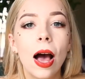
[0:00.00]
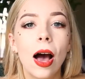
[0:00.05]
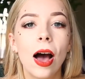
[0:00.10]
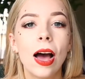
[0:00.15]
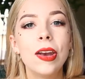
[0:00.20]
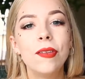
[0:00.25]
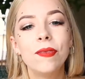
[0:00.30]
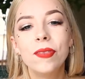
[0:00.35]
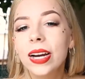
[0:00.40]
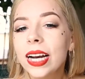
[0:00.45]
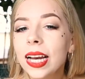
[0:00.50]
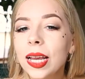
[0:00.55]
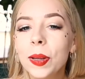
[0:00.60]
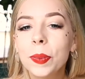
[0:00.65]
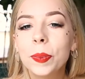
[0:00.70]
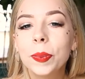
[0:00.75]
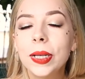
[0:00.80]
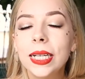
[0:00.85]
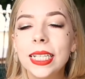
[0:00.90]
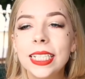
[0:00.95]
I'd really
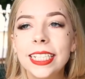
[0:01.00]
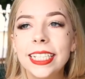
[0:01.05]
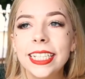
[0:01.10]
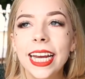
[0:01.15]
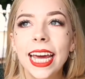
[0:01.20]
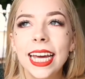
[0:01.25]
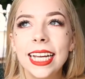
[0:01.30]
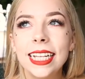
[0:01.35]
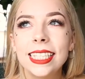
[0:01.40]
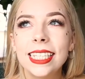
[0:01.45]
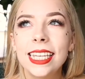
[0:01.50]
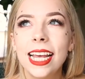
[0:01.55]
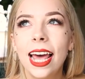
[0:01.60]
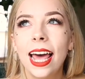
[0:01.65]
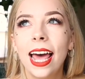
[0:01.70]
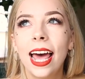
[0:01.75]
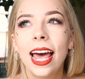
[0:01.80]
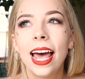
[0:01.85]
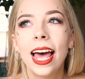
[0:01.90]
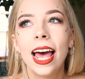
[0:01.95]
appreciate
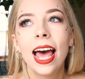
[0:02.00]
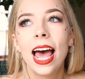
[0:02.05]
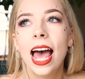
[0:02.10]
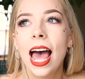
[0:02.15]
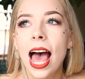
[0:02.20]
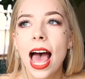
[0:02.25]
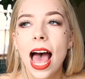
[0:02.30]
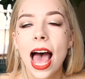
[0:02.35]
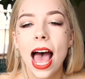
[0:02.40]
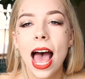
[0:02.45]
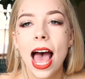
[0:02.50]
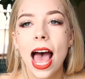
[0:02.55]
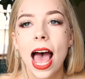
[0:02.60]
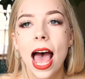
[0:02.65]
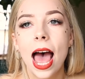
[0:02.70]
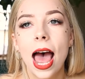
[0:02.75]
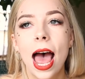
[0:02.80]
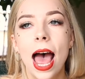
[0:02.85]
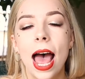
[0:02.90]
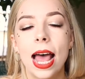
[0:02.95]
it.
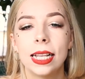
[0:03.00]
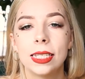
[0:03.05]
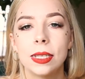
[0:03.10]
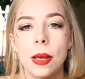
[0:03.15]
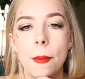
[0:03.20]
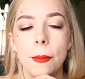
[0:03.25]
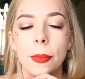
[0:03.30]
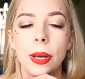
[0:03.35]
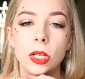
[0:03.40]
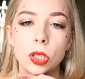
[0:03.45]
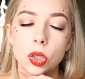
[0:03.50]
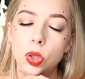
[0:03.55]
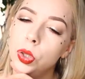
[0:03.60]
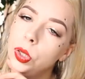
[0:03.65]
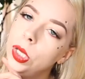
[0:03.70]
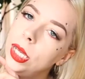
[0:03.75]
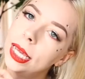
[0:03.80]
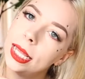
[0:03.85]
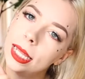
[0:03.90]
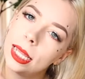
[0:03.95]
And make sure
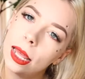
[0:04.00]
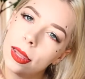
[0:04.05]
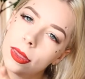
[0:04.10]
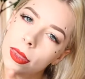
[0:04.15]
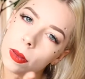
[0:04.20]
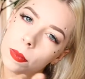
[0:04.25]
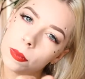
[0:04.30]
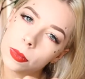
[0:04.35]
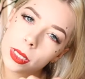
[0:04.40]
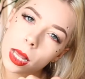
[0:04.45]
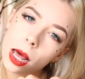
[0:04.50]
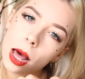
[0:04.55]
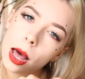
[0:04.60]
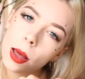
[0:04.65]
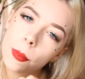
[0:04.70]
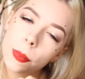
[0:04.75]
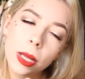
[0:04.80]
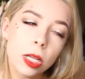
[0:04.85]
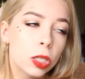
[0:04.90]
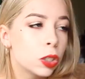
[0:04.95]
you hit that thumbs
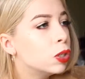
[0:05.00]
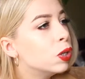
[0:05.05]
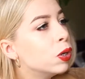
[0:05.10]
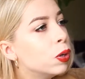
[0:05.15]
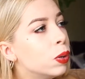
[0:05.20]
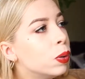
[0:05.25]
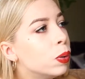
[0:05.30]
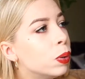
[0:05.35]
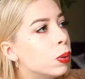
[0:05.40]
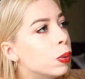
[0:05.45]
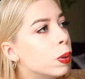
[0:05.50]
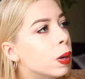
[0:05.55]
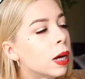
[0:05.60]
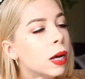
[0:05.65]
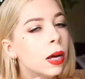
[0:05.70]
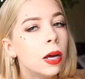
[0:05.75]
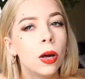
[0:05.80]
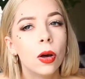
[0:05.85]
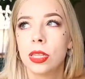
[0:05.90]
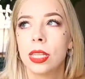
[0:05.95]
up too.
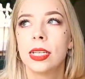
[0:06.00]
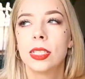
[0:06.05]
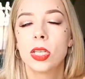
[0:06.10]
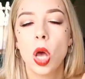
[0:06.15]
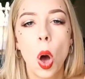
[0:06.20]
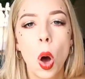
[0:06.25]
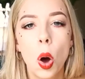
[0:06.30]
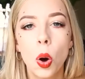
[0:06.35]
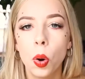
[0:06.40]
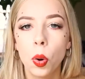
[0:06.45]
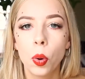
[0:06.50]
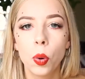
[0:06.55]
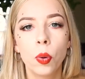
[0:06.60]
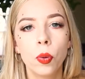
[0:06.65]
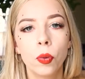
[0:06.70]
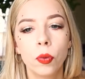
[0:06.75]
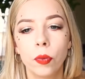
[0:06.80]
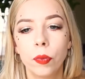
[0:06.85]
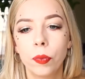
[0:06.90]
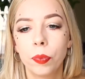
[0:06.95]
This
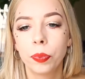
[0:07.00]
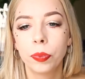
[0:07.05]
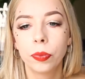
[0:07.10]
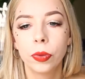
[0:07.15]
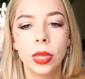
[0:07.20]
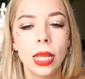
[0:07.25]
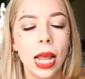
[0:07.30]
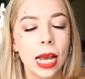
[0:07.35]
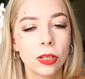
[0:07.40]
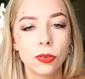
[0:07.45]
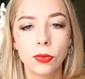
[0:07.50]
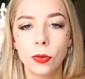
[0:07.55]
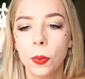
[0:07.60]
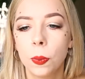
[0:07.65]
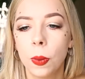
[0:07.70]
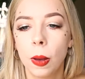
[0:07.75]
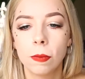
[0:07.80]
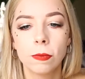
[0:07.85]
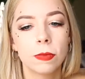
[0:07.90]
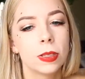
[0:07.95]
whole next few
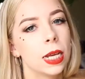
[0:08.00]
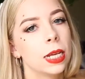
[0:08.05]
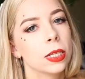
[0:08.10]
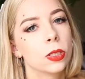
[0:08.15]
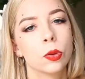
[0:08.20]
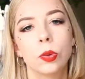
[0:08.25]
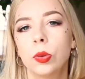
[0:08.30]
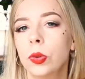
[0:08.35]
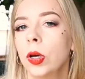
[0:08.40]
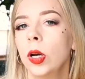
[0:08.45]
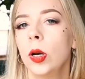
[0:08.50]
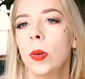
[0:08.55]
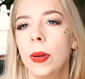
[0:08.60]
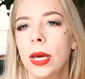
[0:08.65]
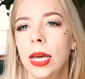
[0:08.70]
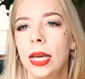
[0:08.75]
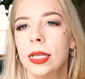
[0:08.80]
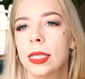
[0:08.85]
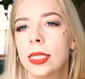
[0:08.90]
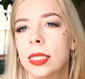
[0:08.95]
months is all going to
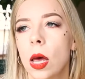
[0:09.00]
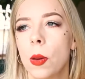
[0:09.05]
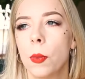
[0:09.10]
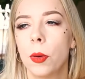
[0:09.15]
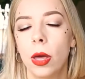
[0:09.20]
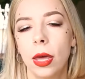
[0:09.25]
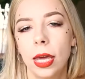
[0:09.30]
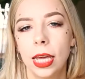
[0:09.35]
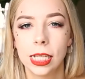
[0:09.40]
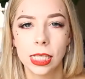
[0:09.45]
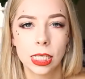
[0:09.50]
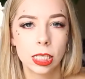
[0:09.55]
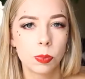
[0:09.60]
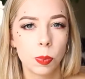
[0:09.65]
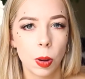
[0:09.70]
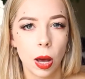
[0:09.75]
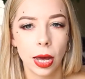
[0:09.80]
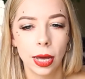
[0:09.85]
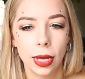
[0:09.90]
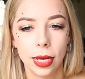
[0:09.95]
be summer
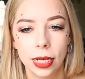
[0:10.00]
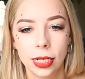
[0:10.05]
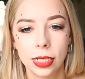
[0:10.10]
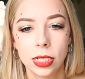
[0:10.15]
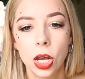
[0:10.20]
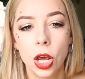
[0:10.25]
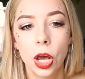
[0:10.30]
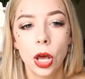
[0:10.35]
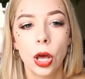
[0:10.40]
inspired.